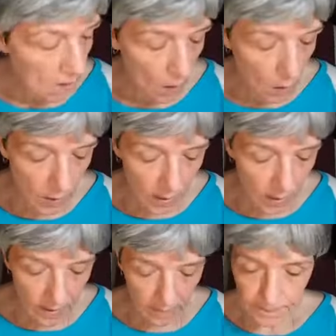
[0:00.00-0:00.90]
Okay,
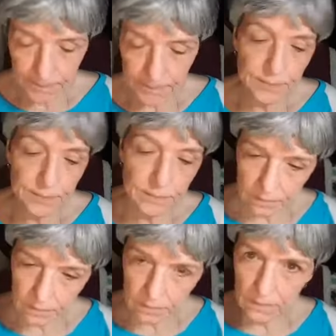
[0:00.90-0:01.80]

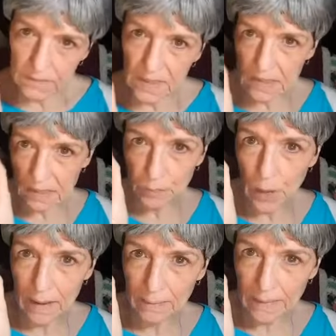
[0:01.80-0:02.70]
this is
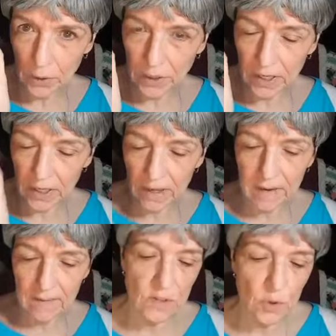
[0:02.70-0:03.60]
priming your
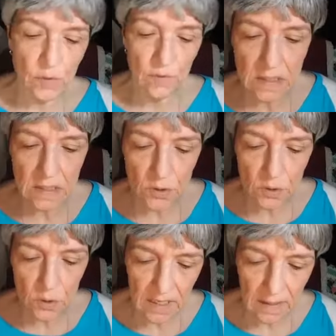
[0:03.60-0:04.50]
canvas. Your face is your
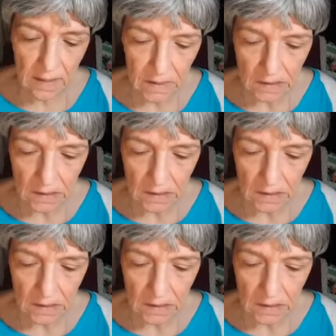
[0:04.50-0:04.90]
canvas.